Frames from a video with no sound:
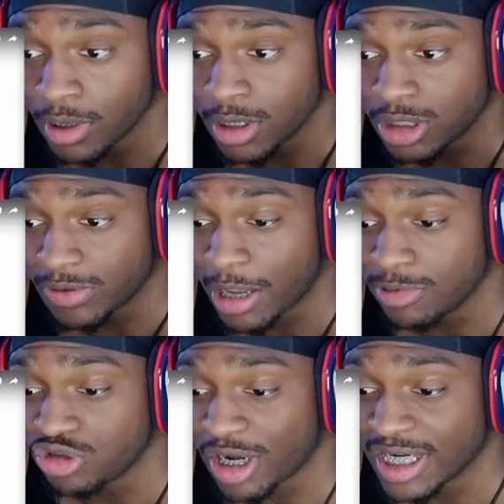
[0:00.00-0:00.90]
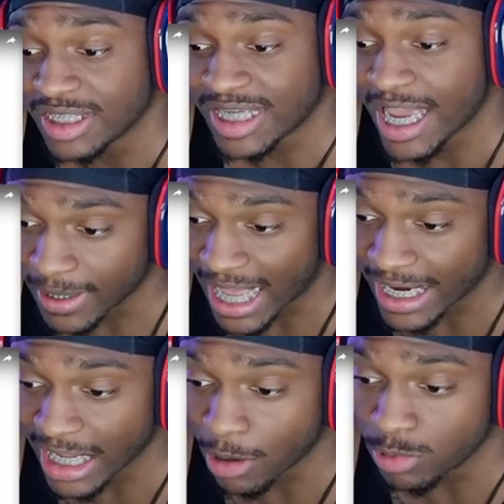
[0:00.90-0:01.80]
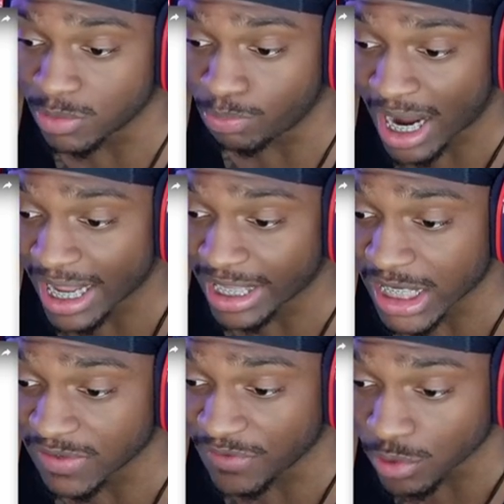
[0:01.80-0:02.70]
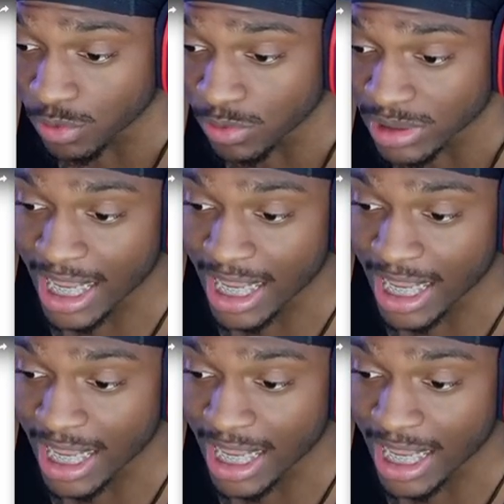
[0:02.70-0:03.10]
So they was trying to say that nigga was buying his views,